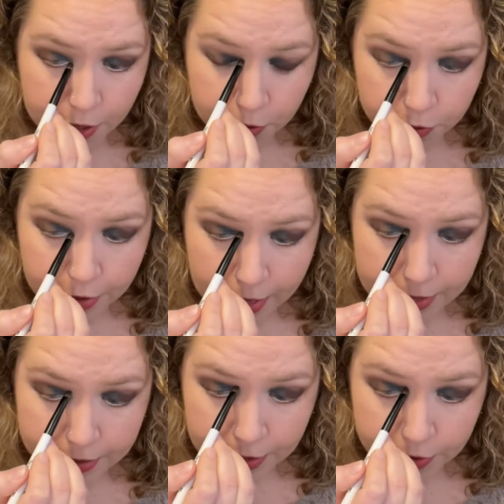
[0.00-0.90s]

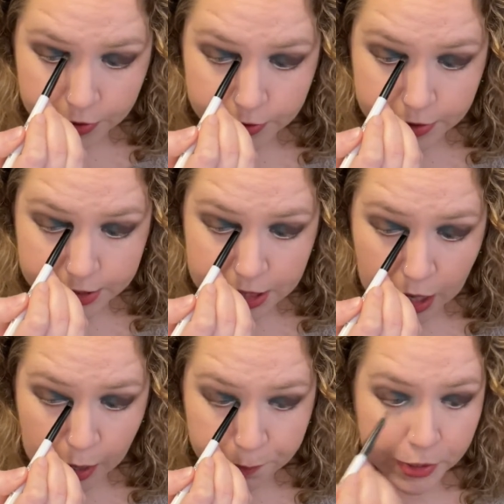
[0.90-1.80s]
then the
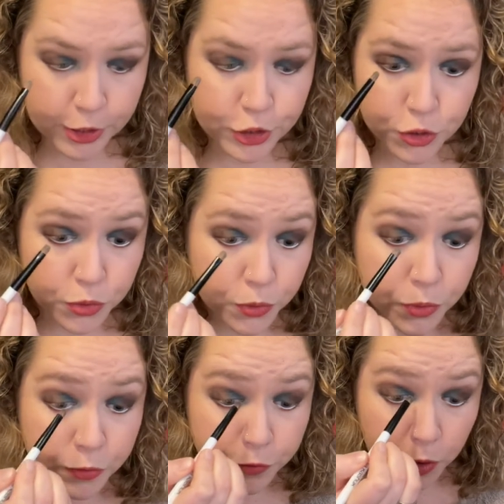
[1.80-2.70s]
top
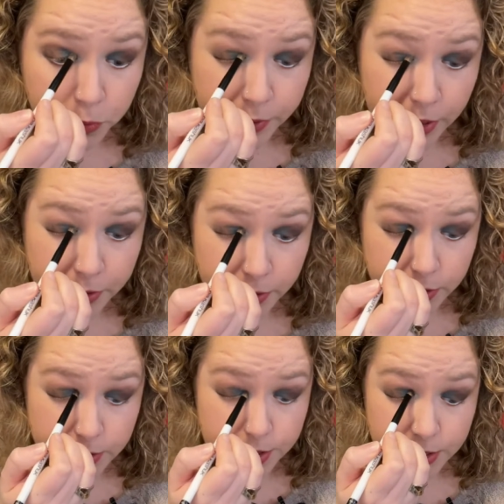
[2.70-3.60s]
2 vote
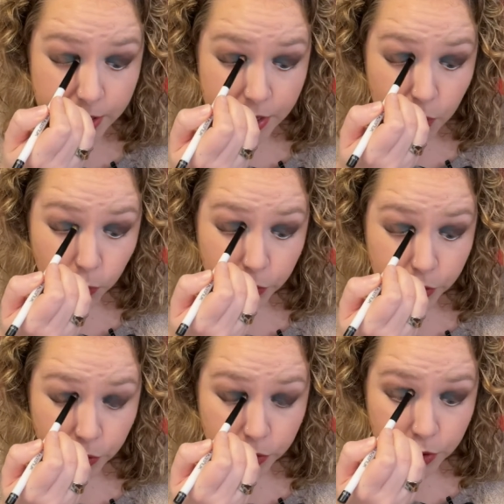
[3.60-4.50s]
getters
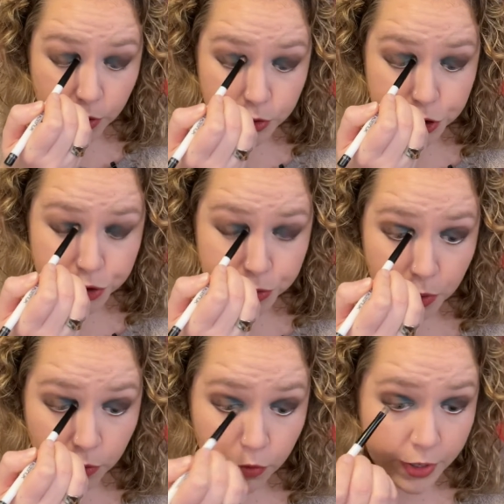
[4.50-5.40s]
will go to
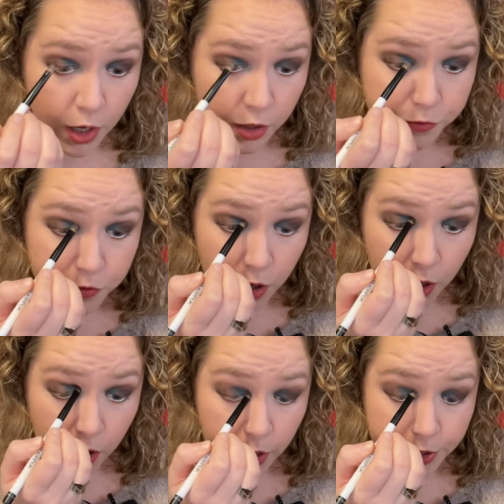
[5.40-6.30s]
a runoff
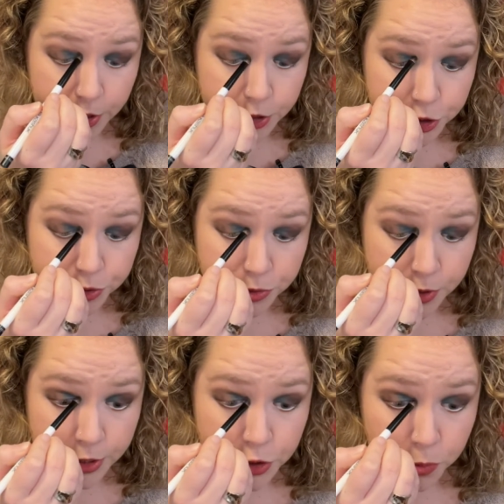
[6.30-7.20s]
on June
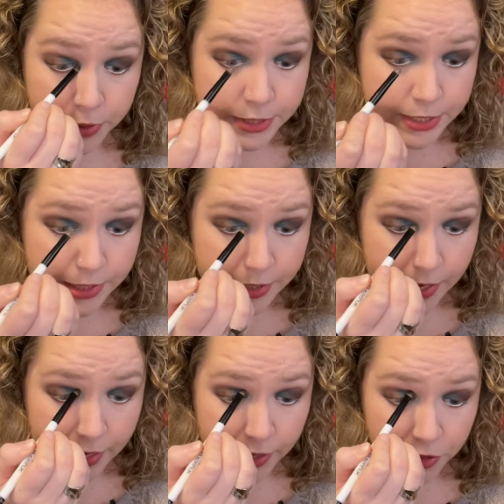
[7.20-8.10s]

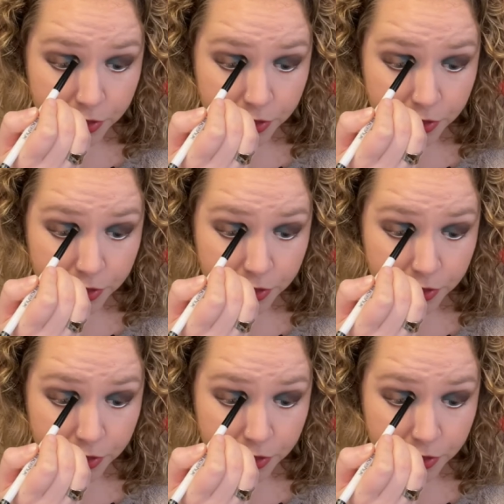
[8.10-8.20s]
28th.